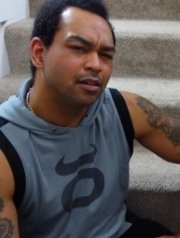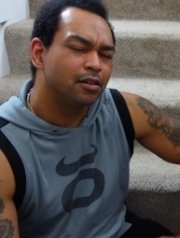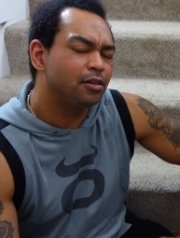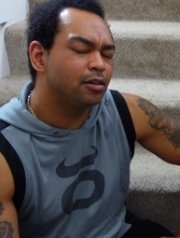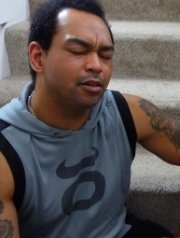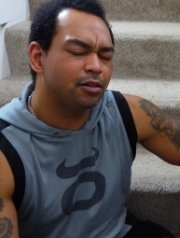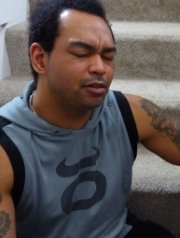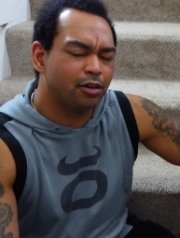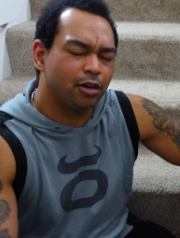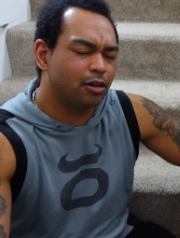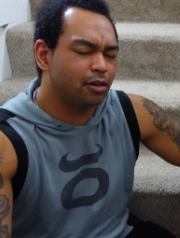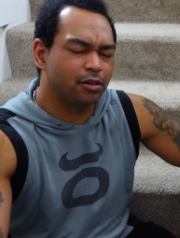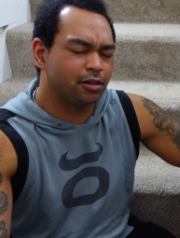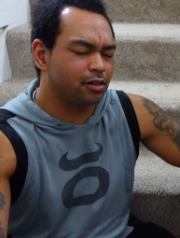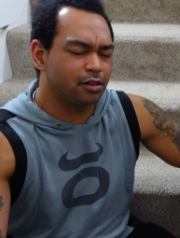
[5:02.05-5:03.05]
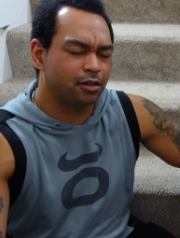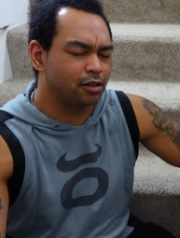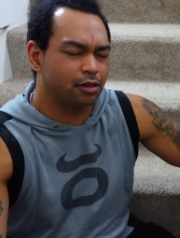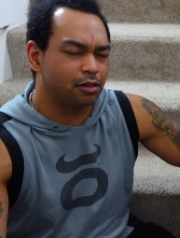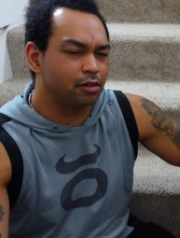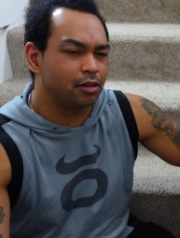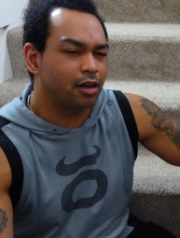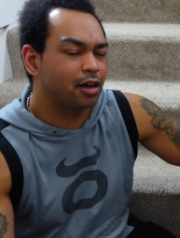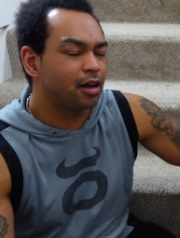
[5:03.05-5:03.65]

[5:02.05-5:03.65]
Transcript: No, no, no, no, no.